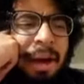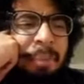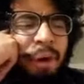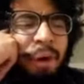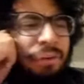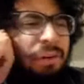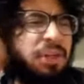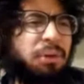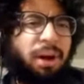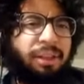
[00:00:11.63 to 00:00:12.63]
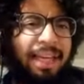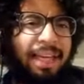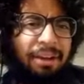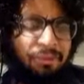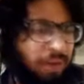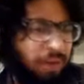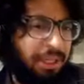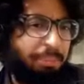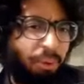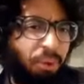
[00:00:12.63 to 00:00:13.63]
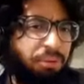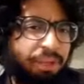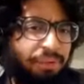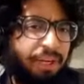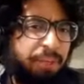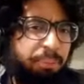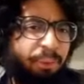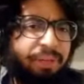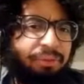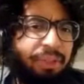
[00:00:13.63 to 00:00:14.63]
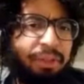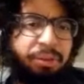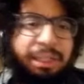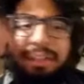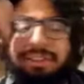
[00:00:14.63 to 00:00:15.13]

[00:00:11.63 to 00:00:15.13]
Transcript: Both of you are like at a very prolific point of your careers.